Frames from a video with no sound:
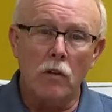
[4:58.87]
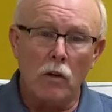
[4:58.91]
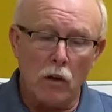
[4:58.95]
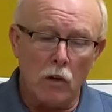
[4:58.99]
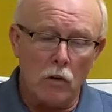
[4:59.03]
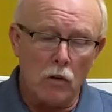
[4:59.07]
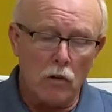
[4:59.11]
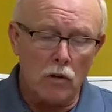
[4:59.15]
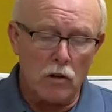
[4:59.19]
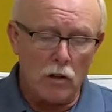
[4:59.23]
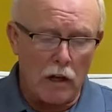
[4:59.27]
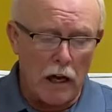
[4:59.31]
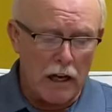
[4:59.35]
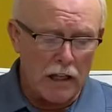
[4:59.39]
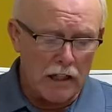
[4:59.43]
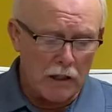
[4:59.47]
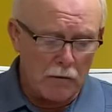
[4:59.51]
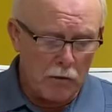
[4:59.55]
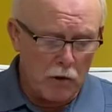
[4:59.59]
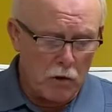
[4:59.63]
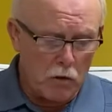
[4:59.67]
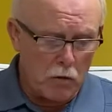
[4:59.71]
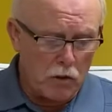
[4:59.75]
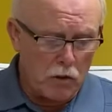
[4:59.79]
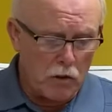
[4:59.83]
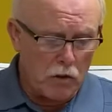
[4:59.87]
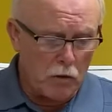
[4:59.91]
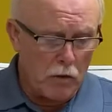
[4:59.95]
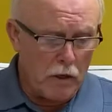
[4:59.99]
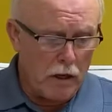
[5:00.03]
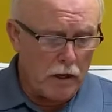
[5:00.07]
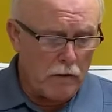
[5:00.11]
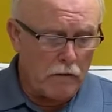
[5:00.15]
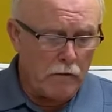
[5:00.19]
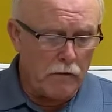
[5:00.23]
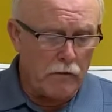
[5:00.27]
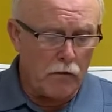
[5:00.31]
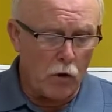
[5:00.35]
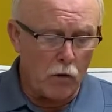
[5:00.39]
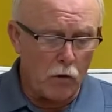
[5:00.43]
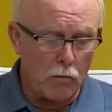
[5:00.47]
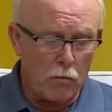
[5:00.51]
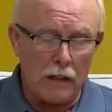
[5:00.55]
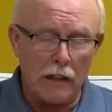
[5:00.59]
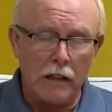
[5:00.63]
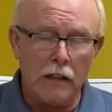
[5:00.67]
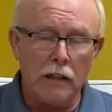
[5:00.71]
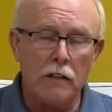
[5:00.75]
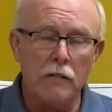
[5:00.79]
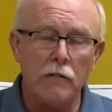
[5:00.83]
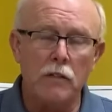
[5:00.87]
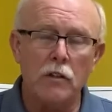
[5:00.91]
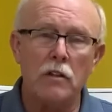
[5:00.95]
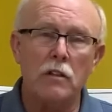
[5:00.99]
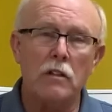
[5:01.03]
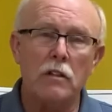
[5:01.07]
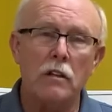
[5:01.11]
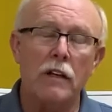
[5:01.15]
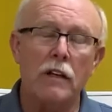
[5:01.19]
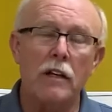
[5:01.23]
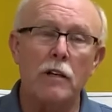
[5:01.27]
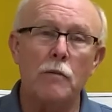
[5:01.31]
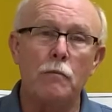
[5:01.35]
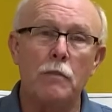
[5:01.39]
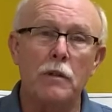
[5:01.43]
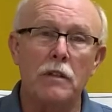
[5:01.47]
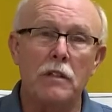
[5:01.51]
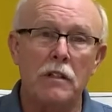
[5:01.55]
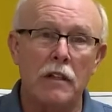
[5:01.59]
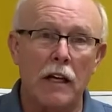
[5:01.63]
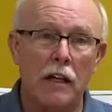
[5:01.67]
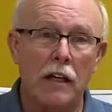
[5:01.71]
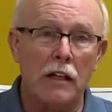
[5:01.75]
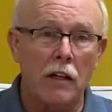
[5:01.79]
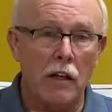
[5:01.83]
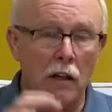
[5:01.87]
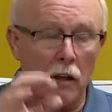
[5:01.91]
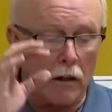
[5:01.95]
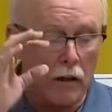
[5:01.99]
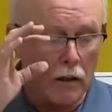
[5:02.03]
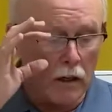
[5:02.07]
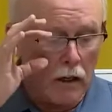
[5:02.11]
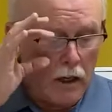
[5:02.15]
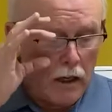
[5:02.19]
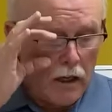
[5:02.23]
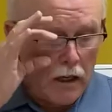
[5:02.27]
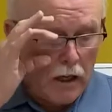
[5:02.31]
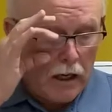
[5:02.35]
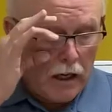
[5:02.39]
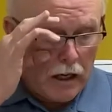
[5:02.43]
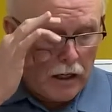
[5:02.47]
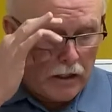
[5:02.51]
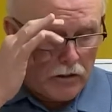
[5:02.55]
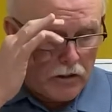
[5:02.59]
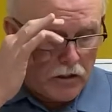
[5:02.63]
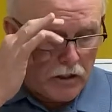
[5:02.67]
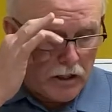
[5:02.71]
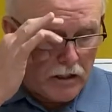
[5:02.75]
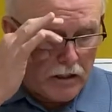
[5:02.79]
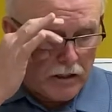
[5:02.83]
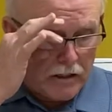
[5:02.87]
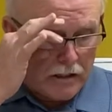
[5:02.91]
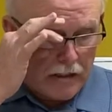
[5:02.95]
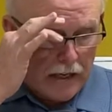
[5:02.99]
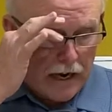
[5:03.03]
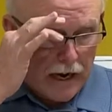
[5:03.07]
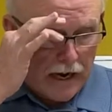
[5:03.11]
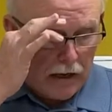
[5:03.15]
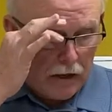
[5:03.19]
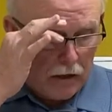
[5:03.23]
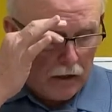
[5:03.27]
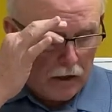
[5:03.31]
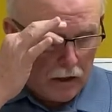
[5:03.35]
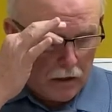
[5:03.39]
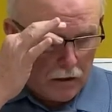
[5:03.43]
Luke's gospel, was written for believers, and in particular, Gentile